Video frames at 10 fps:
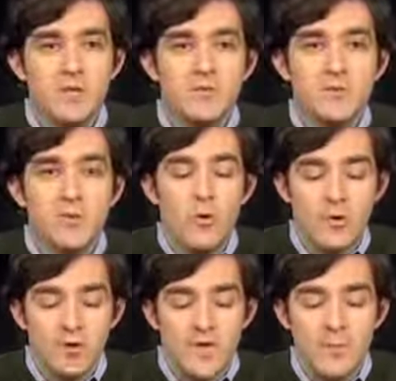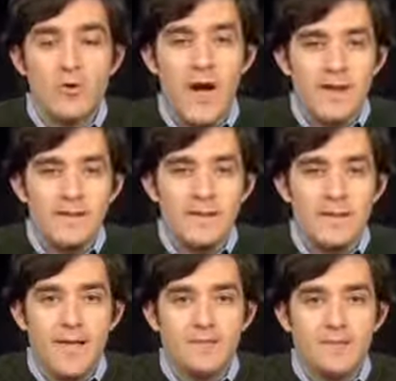to the more democratically
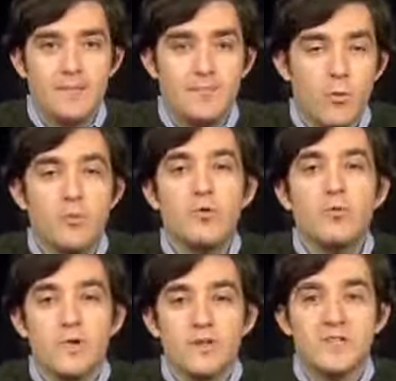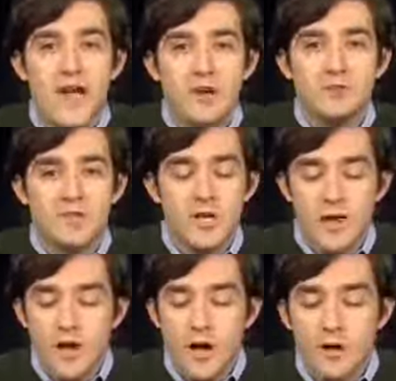elected, more numerous House
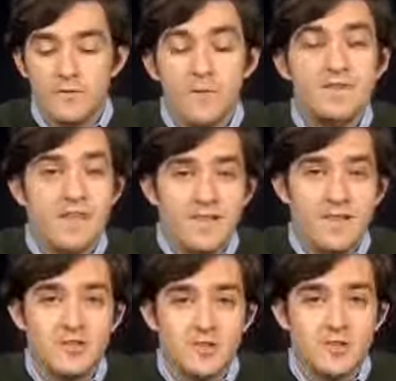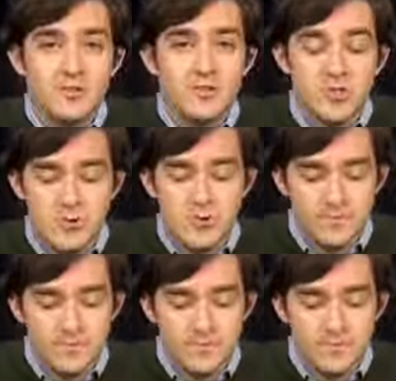of the state legislatures too.